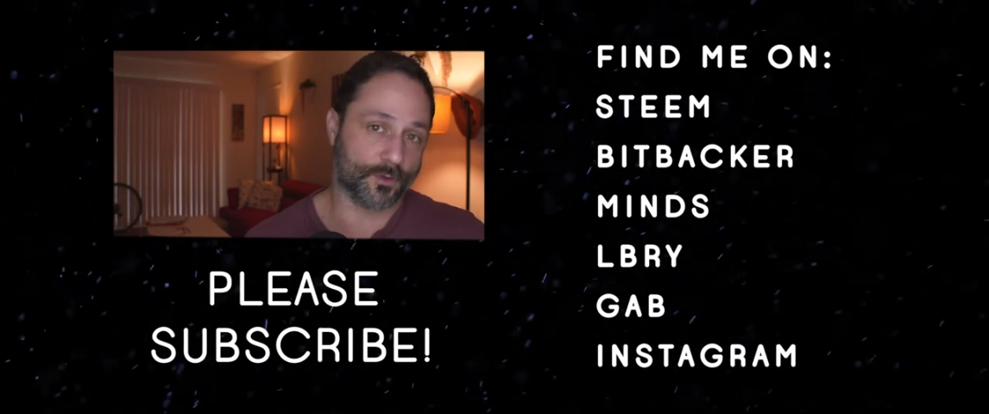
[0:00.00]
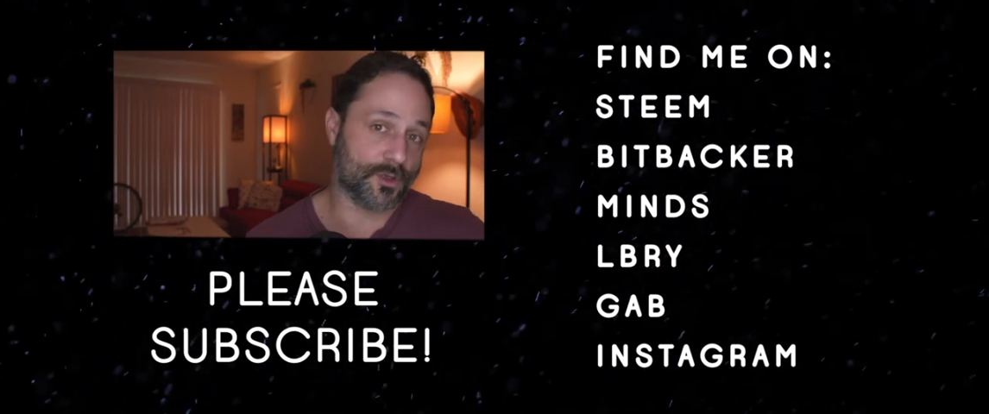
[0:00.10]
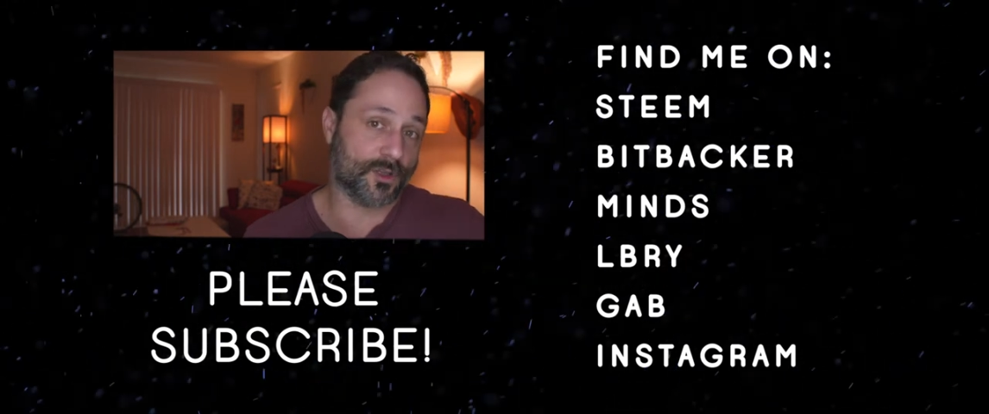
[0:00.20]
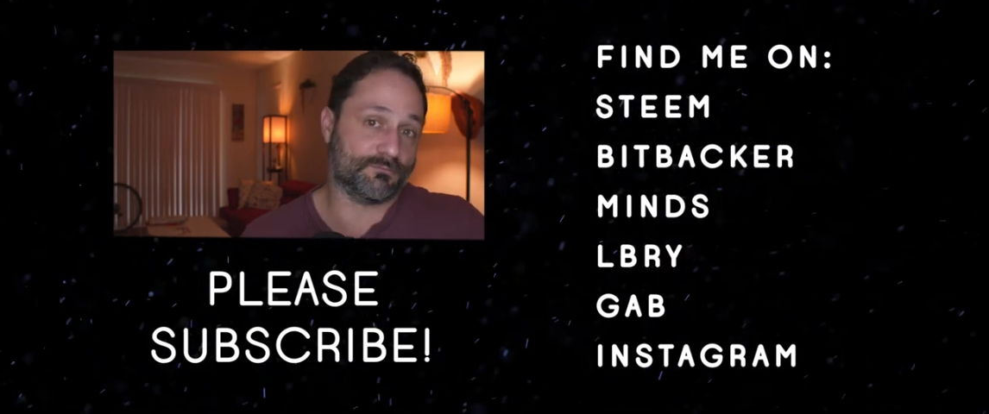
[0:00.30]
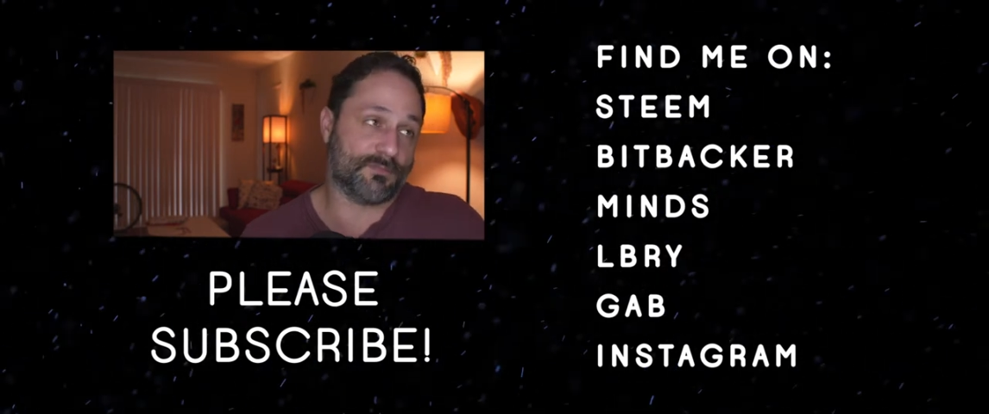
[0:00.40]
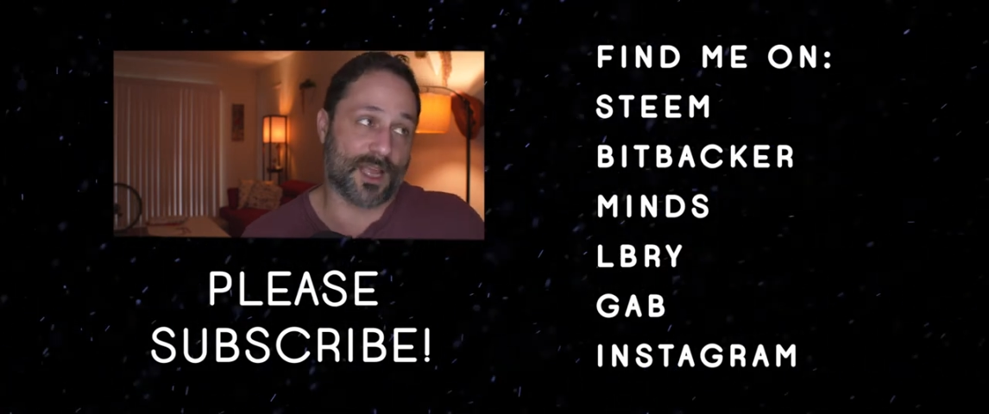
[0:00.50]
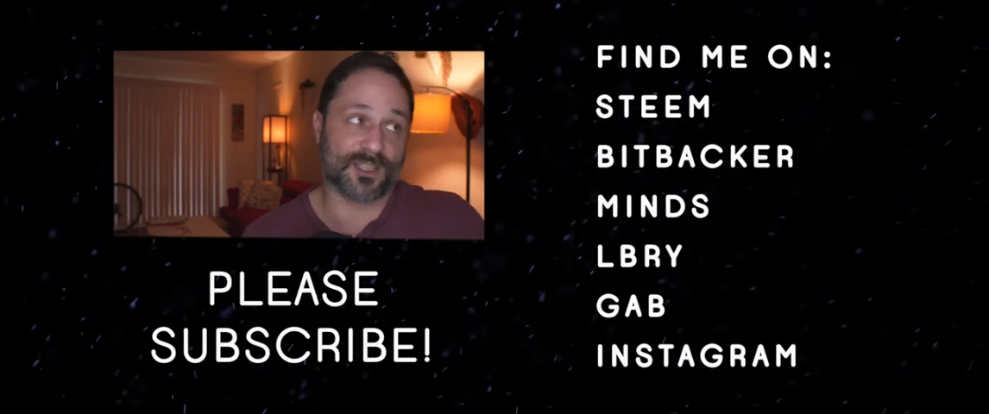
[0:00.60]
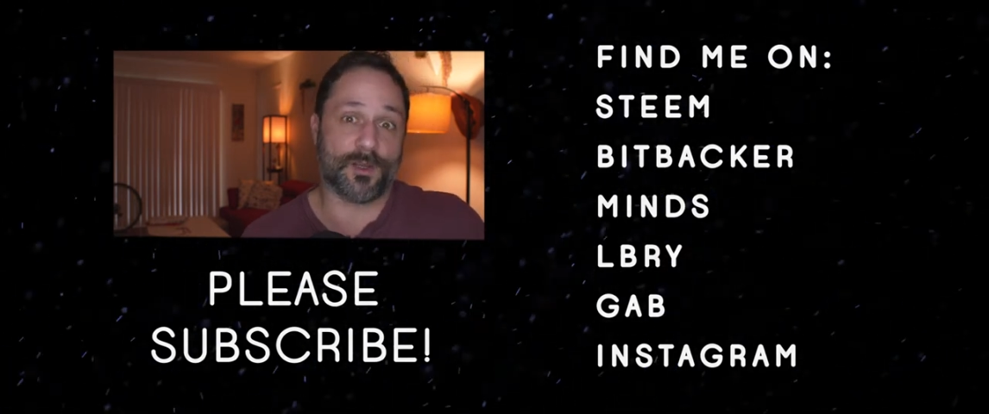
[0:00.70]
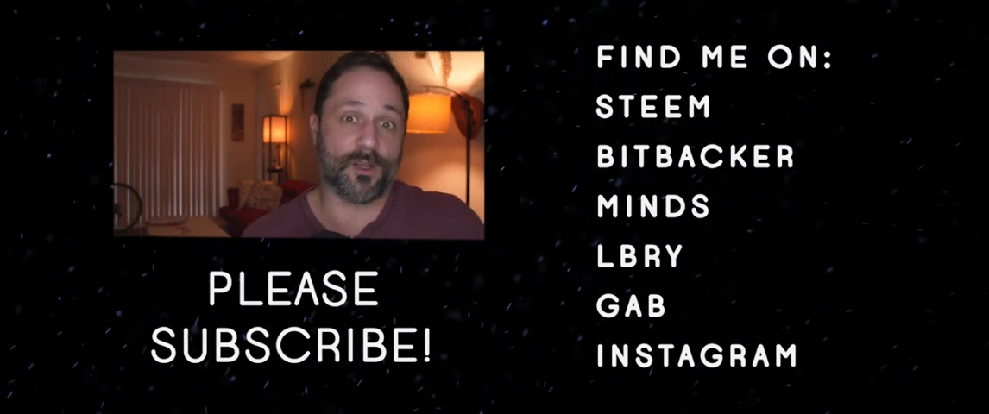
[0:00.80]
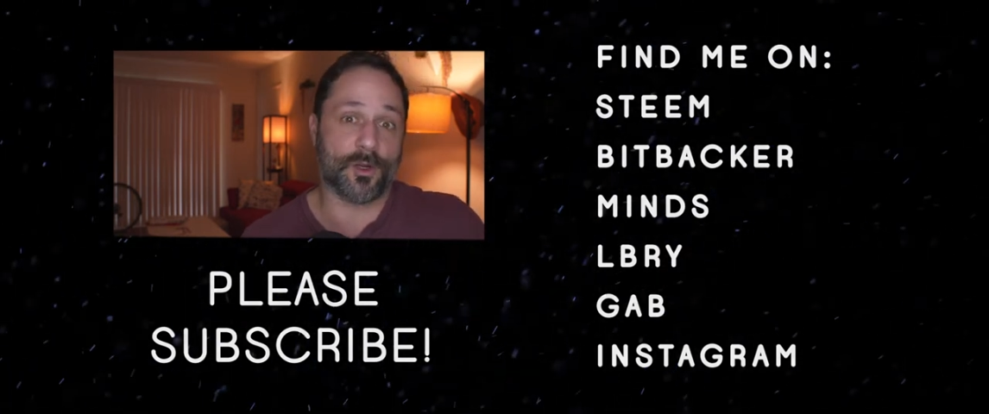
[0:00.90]
where you can
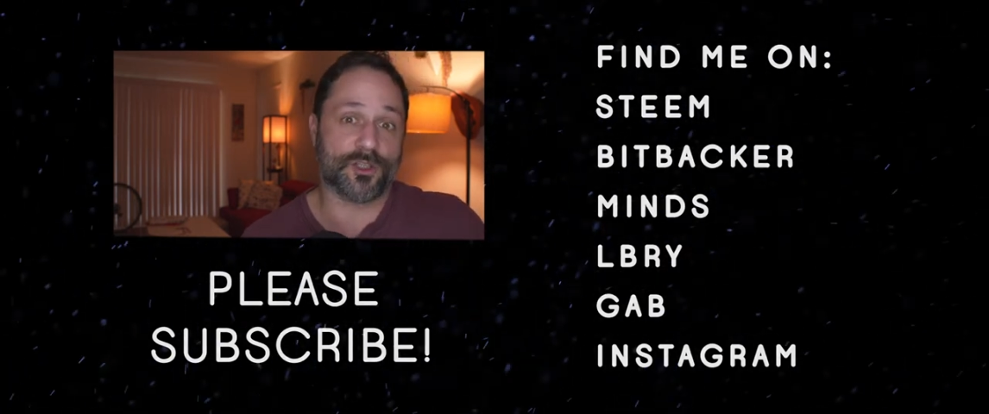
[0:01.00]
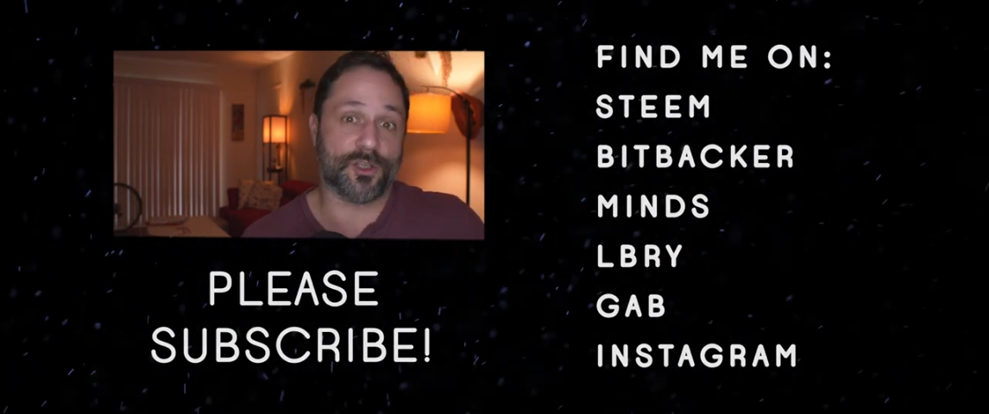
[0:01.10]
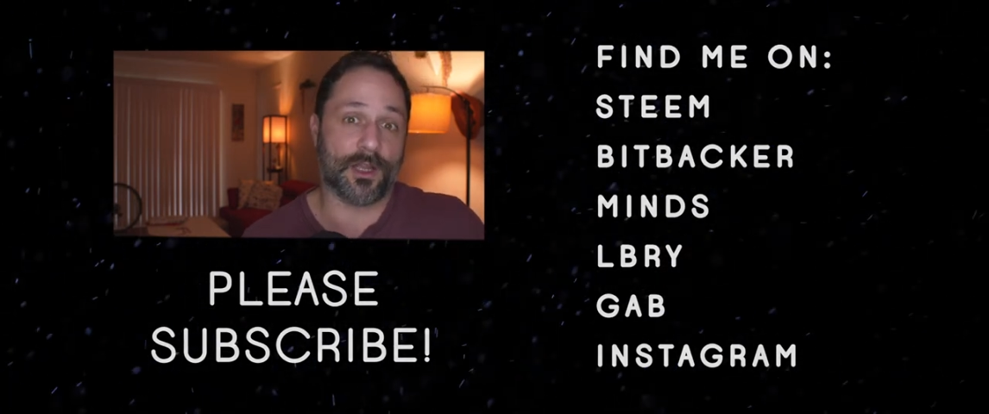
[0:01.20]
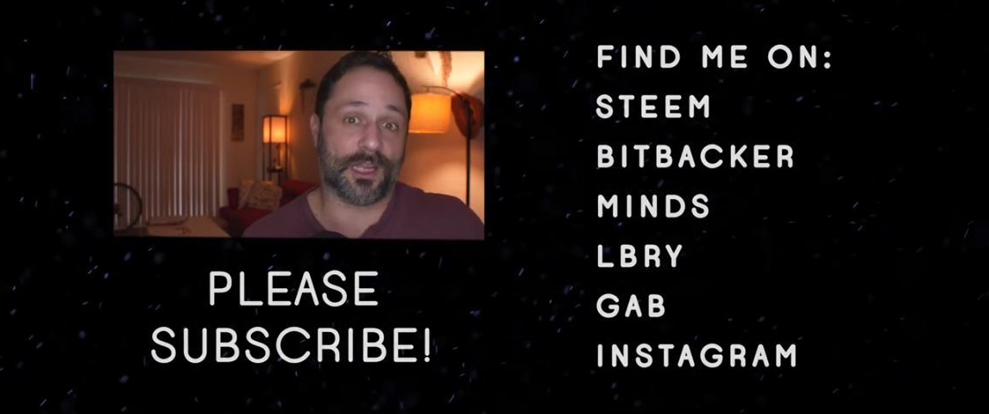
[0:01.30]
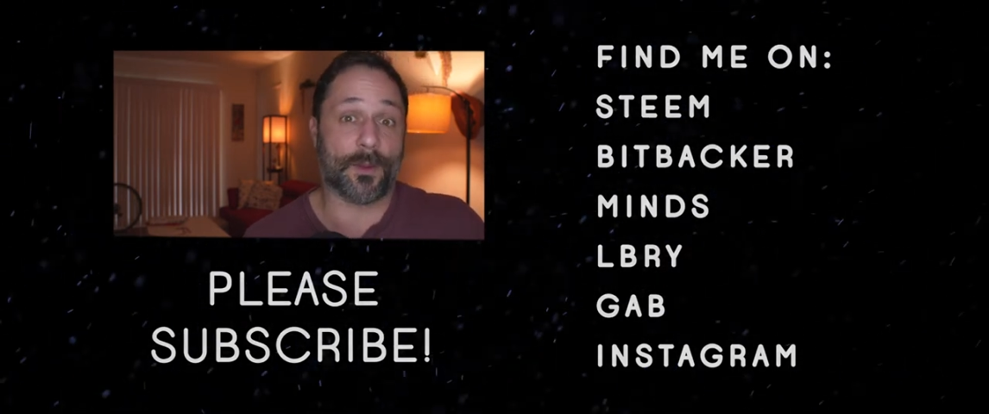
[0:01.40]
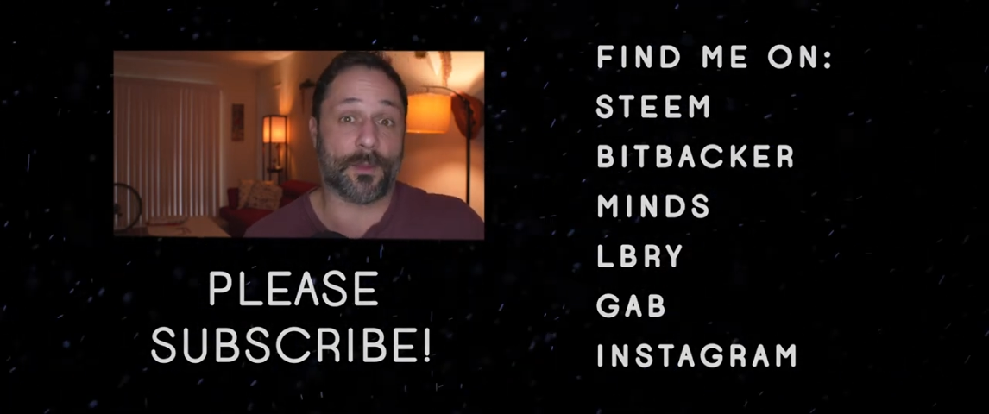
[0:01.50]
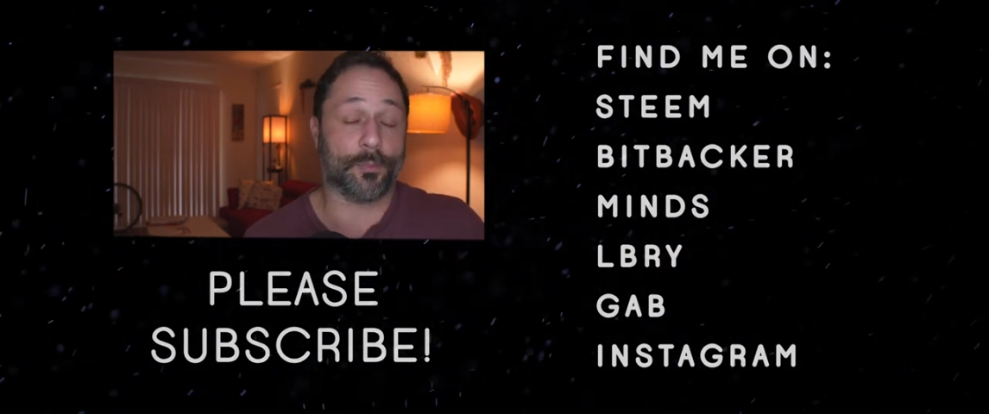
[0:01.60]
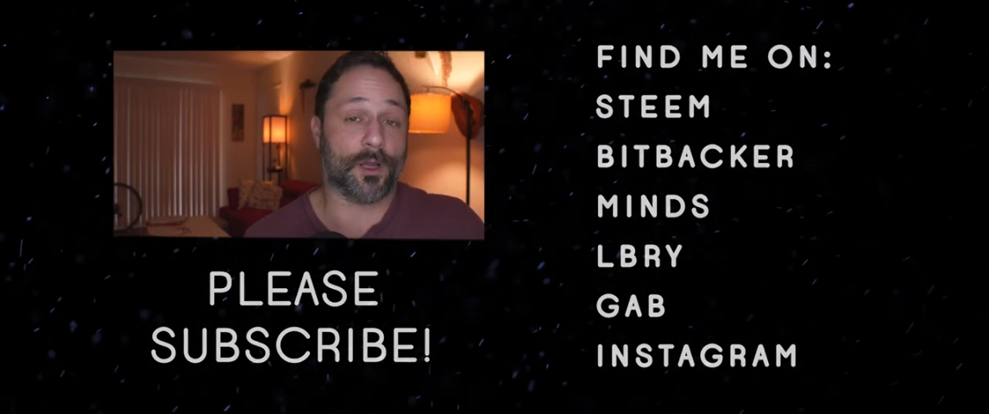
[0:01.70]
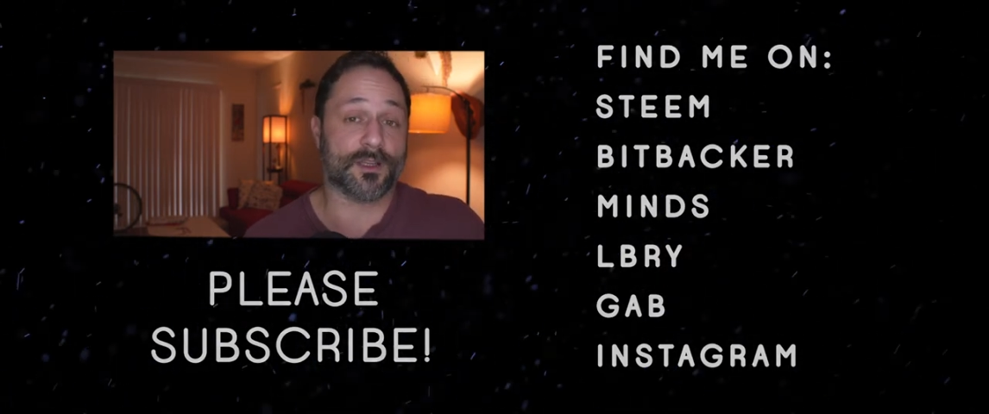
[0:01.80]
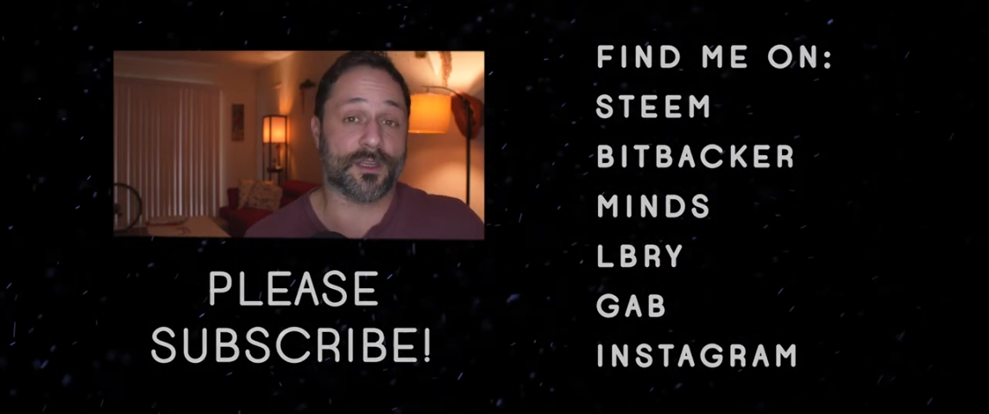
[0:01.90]
ask me any question you like about the
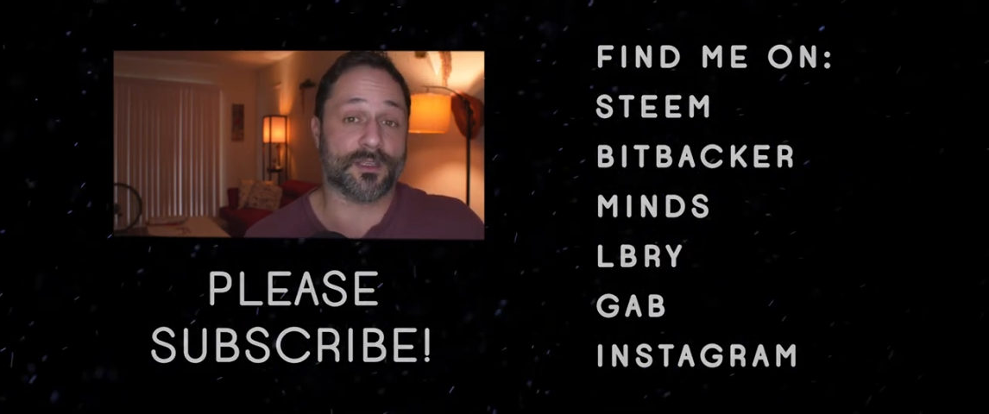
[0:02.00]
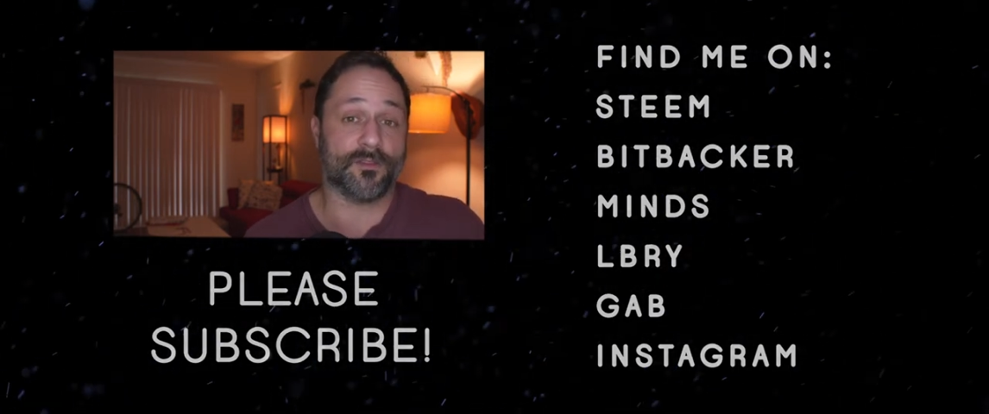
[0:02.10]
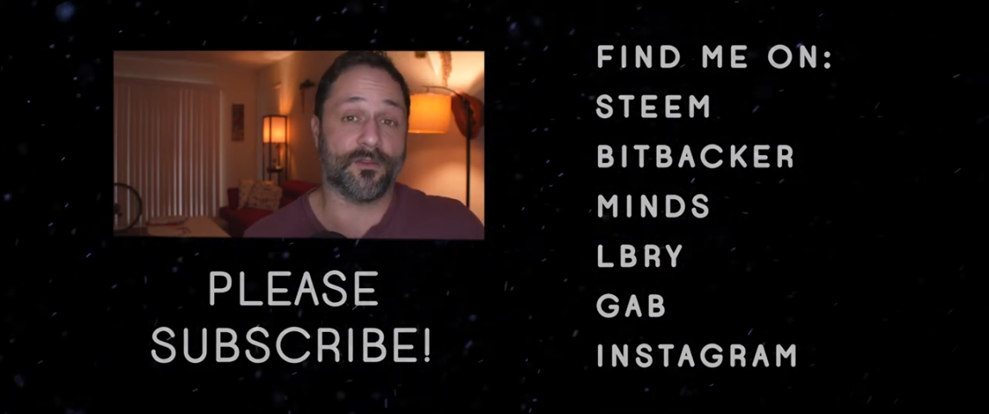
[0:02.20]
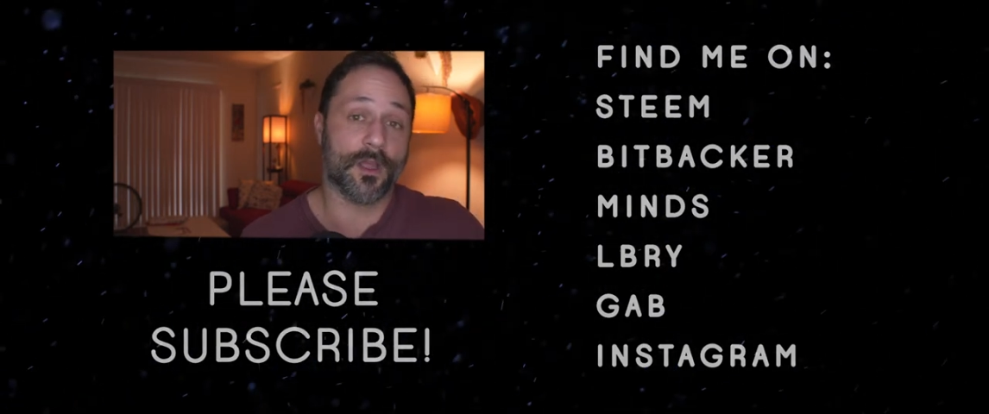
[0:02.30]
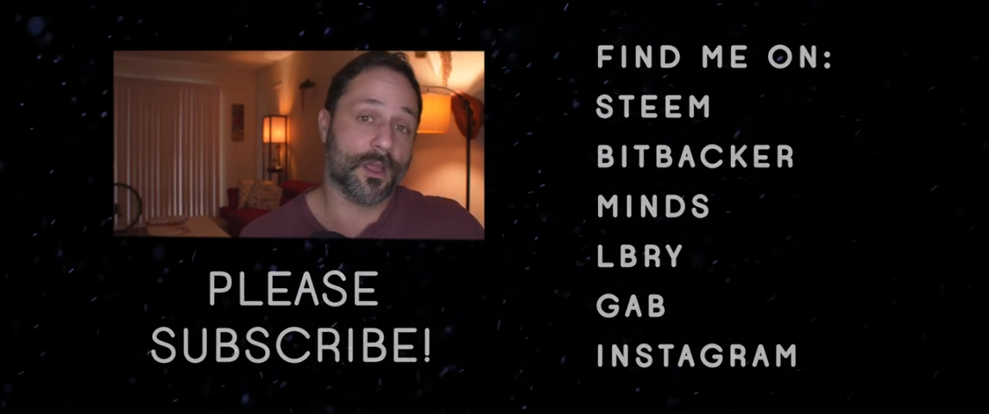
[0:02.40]
process of